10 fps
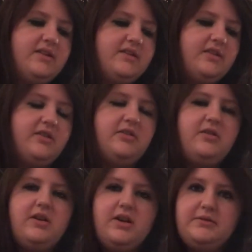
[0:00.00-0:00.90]
So
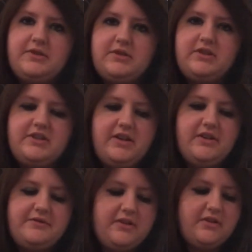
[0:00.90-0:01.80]
after
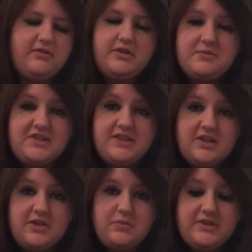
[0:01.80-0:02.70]
the Christmas
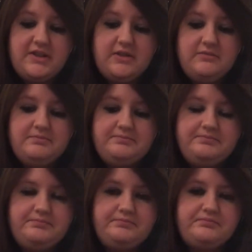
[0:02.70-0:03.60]
stitching was done,
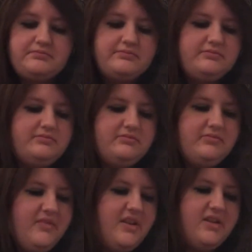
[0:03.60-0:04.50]

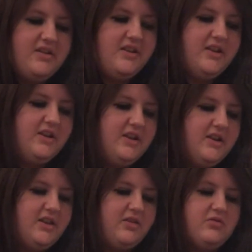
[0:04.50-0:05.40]

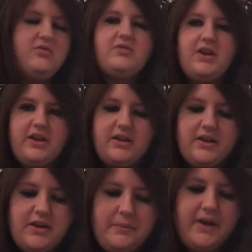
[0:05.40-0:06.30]
I thought, right, I'm
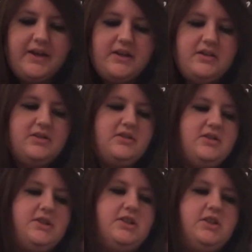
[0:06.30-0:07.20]
going back
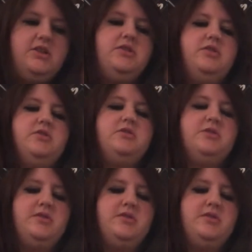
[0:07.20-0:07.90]
to